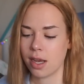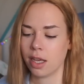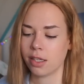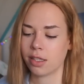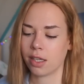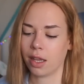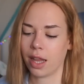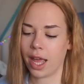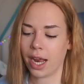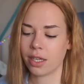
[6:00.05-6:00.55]

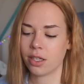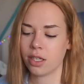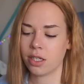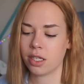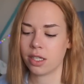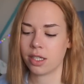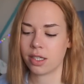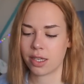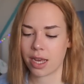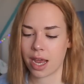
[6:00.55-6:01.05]
selected
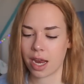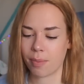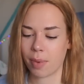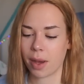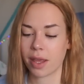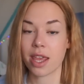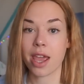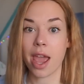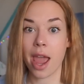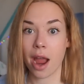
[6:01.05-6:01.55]
to stand
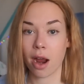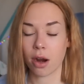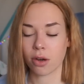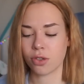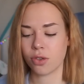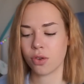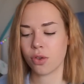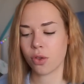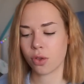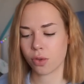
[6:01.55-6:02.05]
by the heir
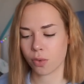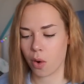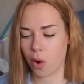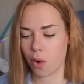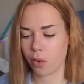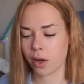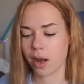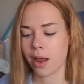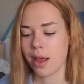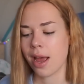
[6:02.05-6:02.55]
to the
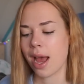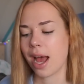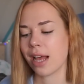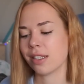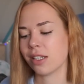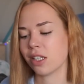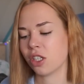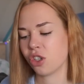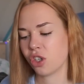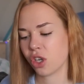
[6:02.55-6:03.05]
throne
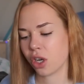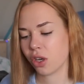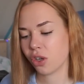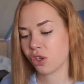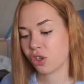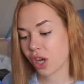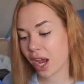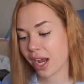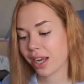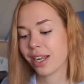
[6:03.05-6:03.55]
as a
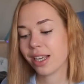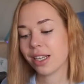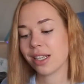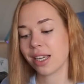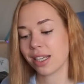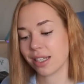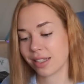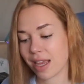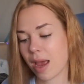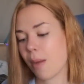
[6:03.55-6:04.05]
shining
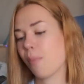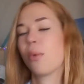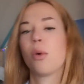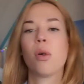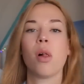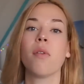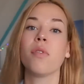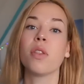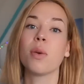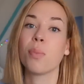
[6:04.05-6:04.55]
example of